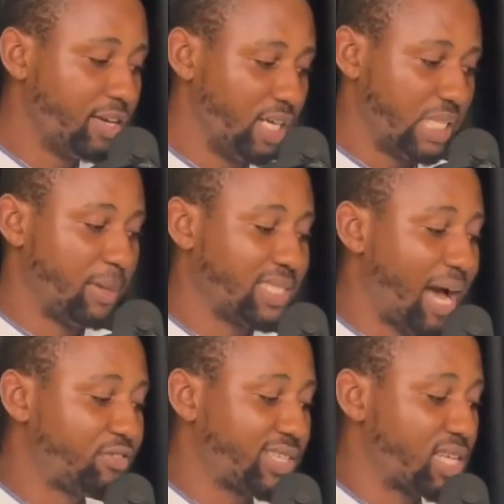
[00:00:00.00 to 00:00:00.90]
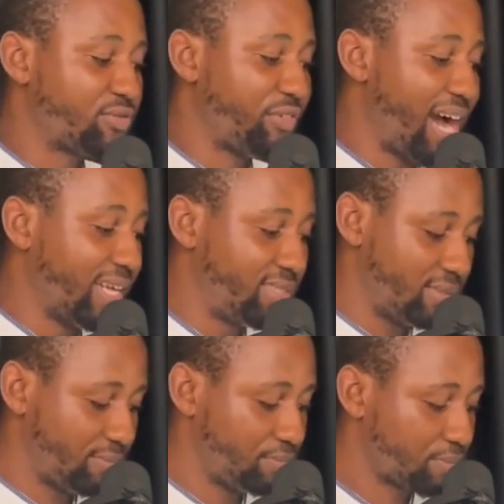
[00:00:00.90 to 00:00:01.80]
the person have transferred
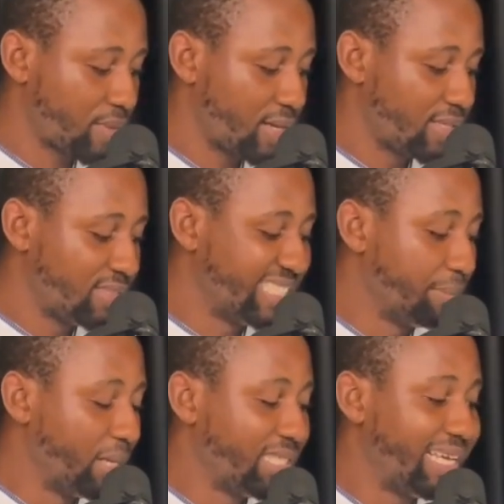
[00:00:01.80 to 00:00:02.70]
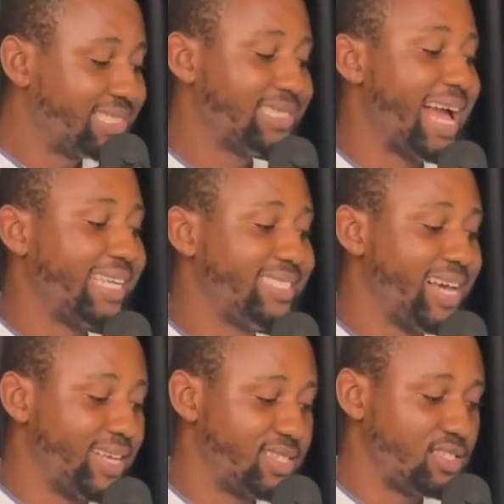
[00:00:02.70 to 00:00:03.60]
the remaining 89
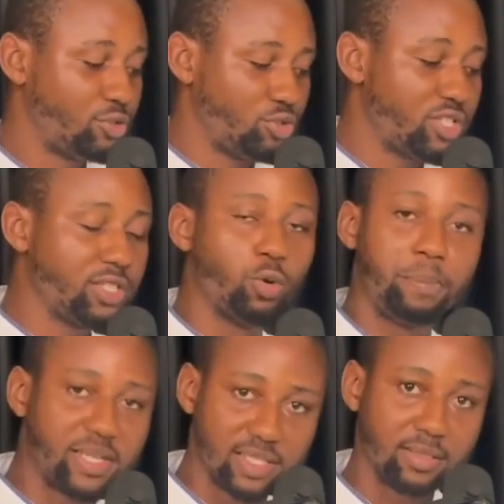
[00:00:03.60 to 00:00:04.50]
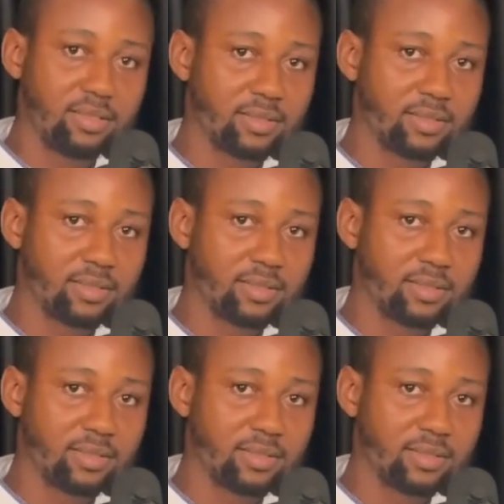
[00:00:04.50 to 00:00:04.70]
years to this new person.